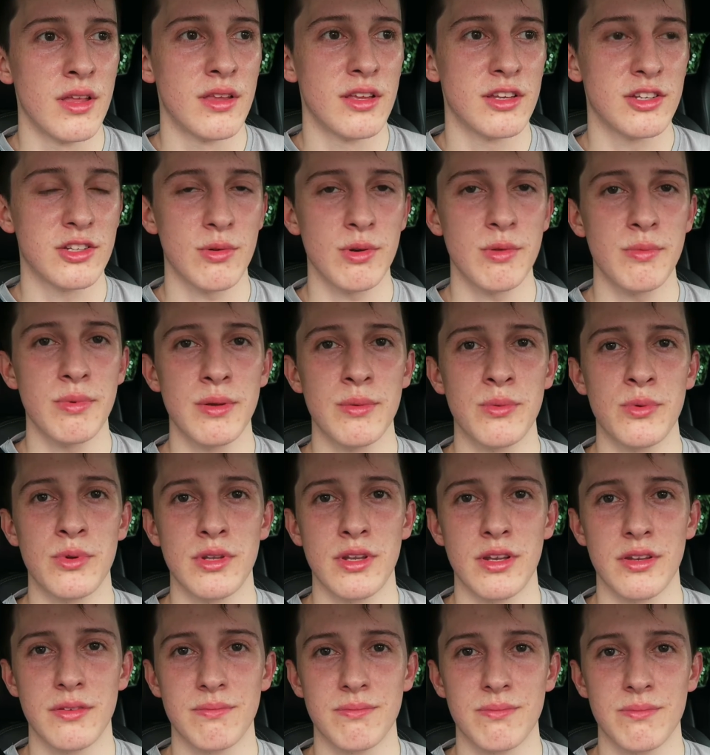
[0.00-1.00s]
There's so many people
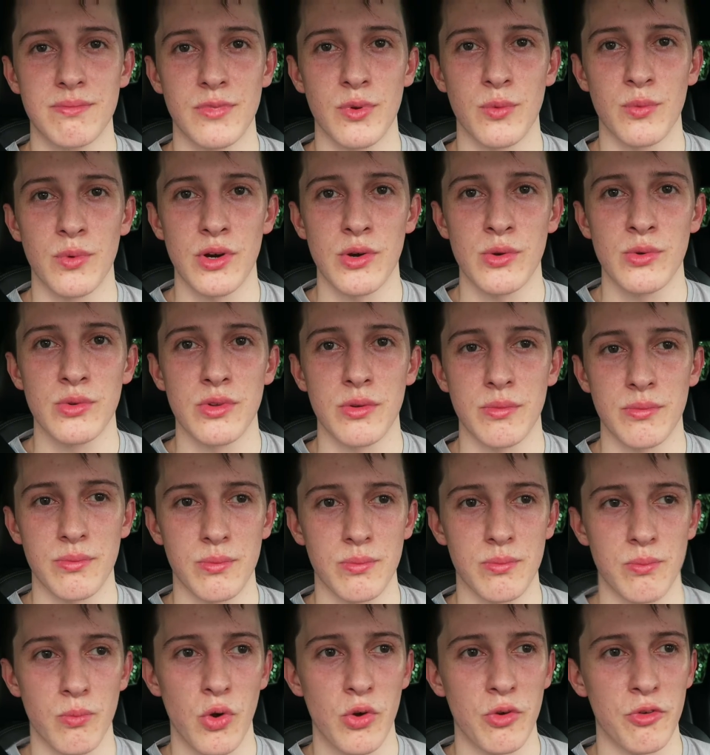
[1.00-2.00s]
in the world that
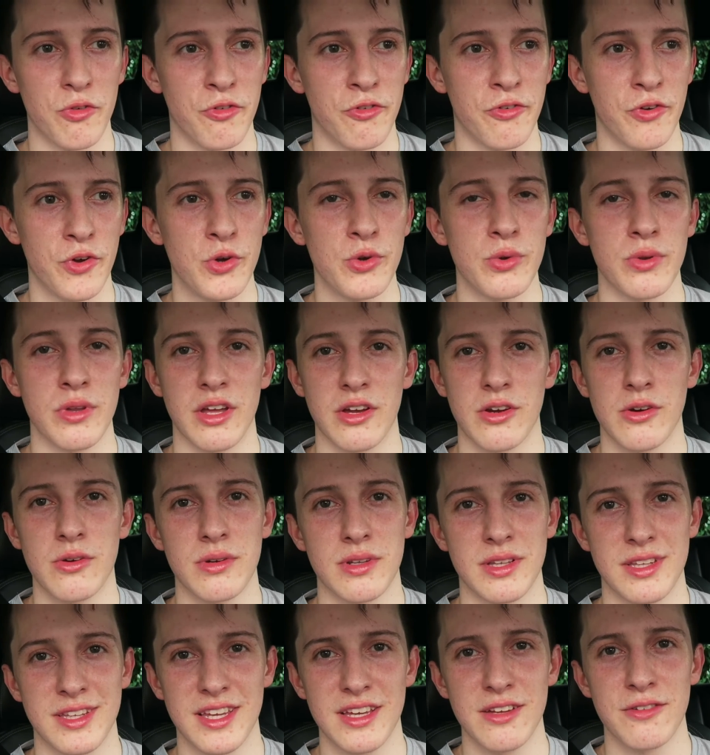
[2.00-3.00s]
want food and they
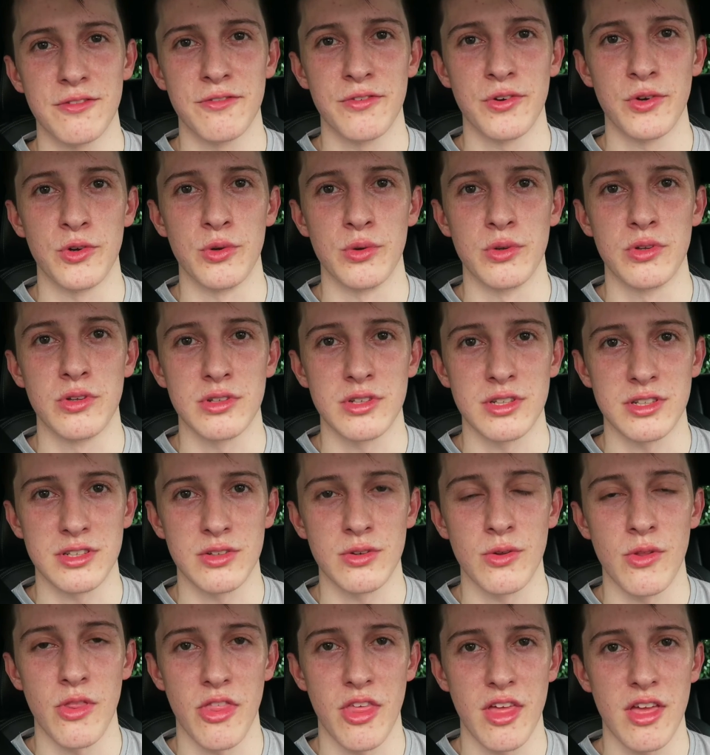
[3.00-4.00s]
can't get food because
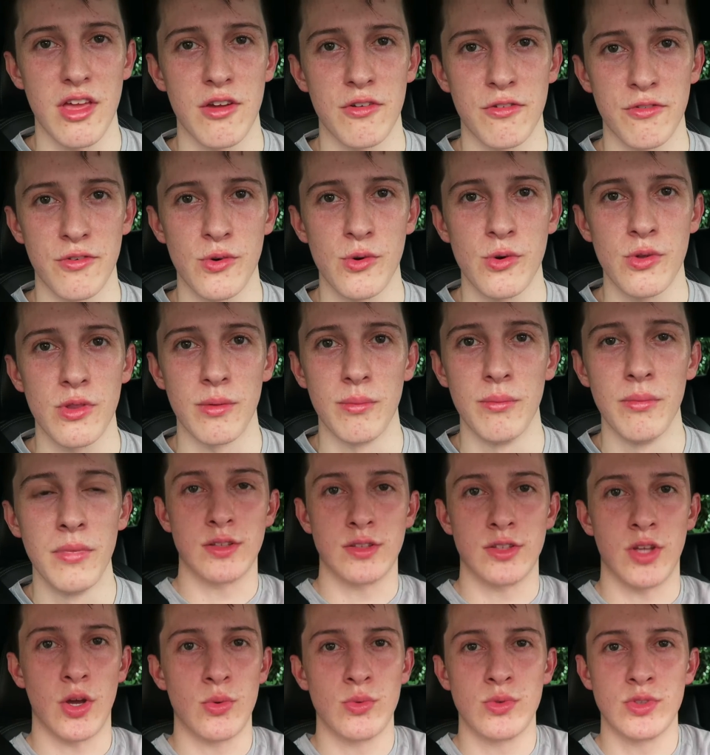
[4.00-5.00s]
it's not there for them.
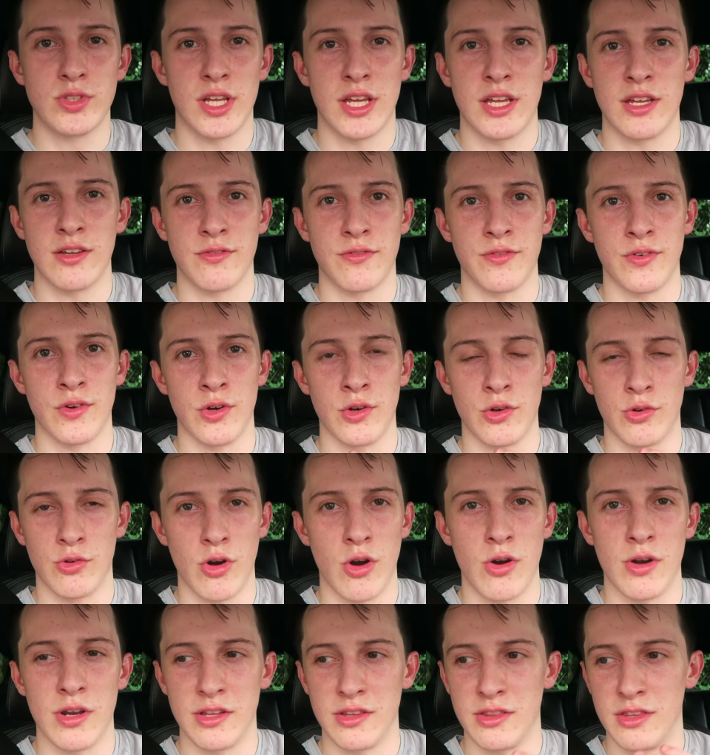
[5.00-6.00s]
Don't take for
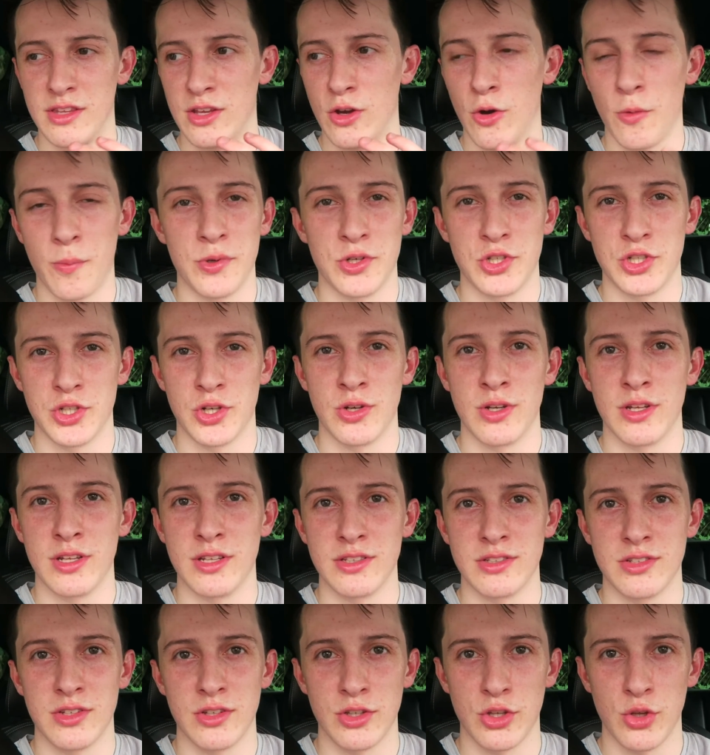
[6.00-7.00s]
granted the
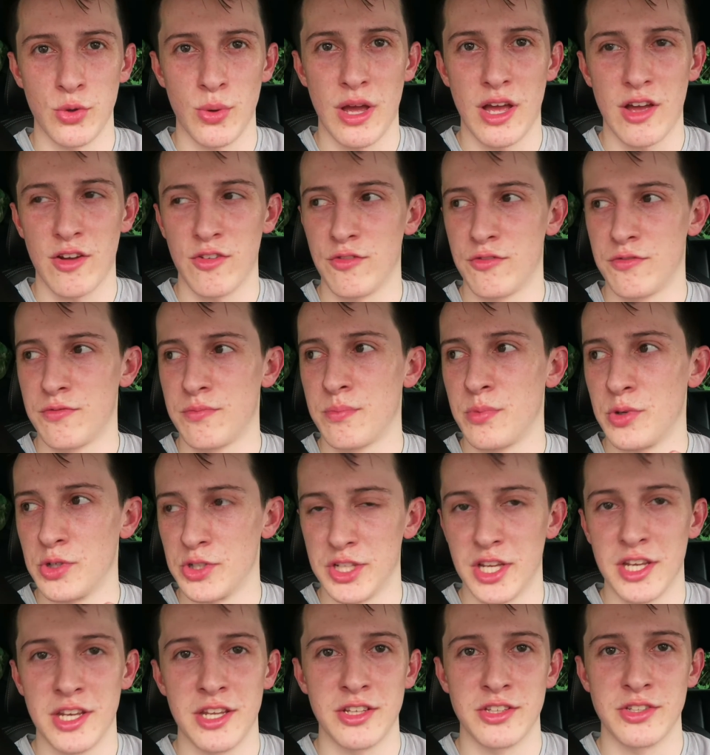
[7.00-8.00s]
opportunities that you have
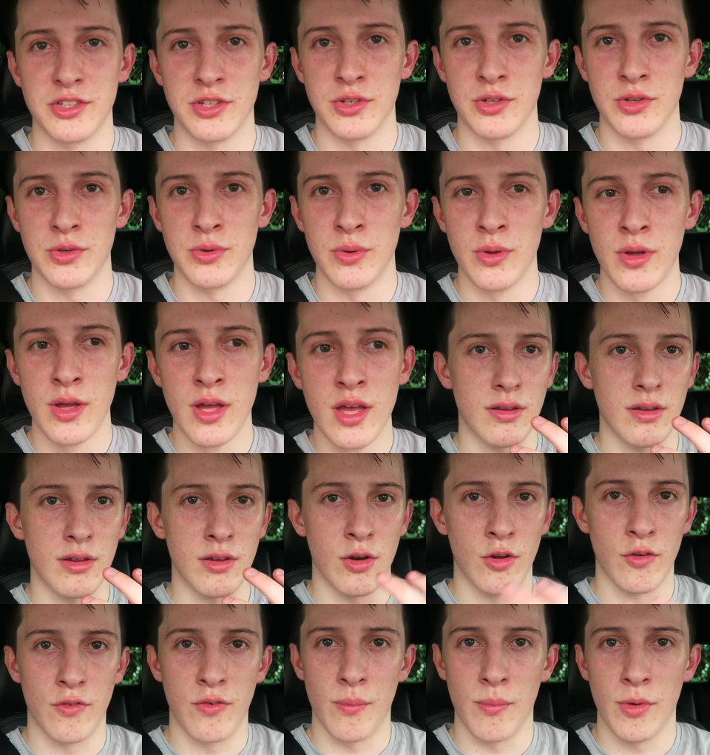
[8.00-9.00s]
presented to you.
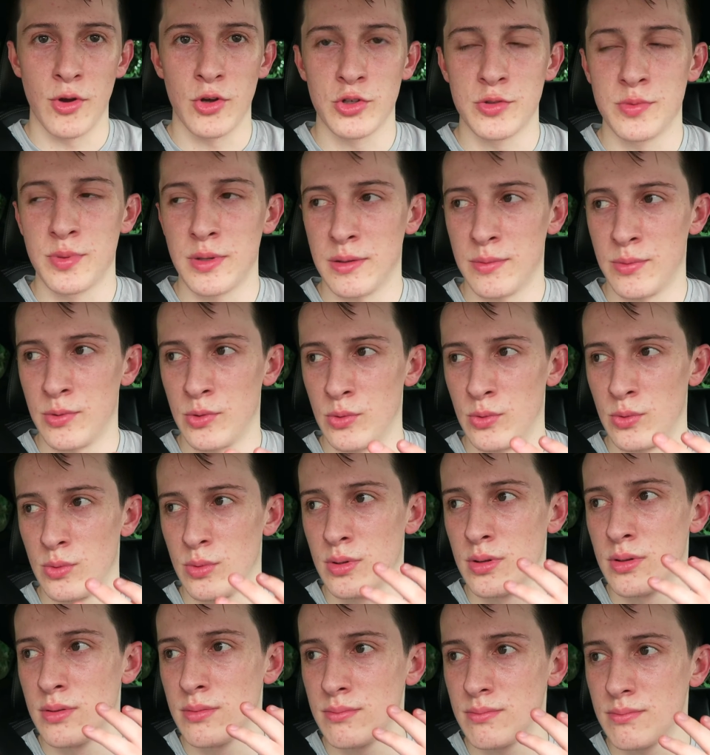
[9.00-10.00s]
You know, for most
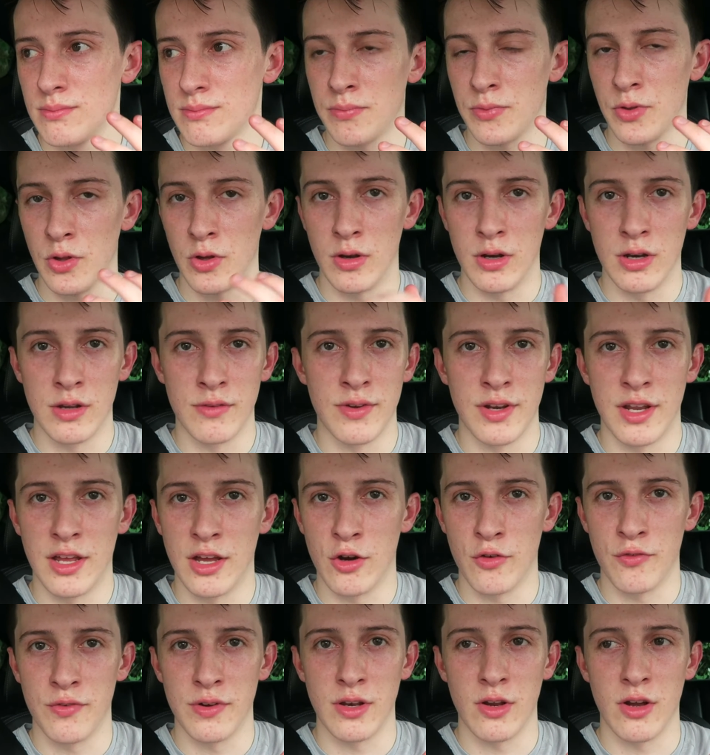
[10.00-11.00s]
people that are living a
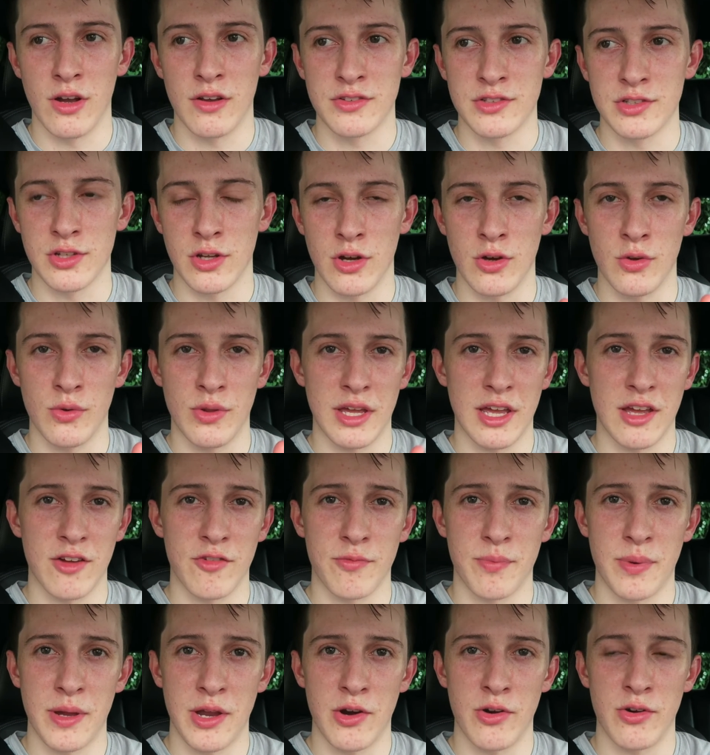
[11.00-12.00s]
healthy lifestyle, they
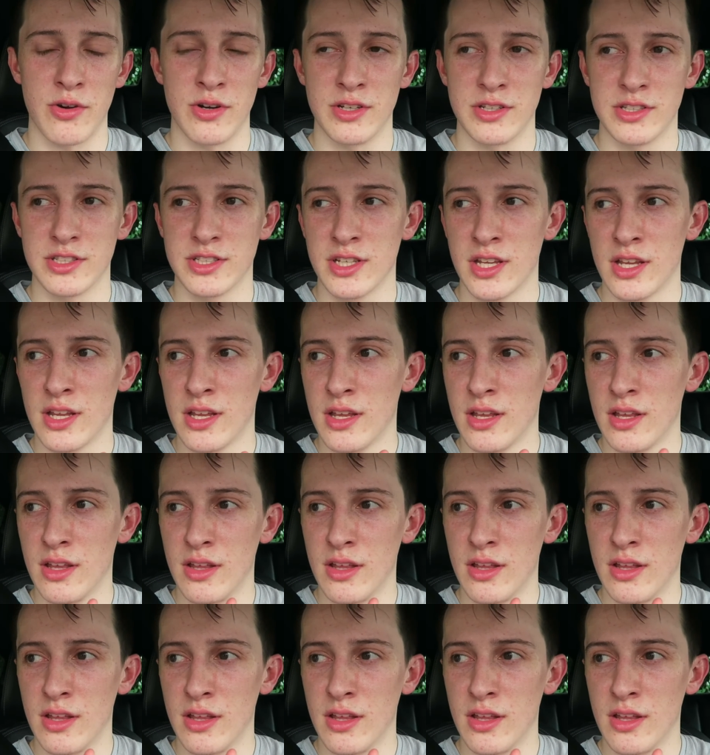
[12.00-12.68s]
have parents,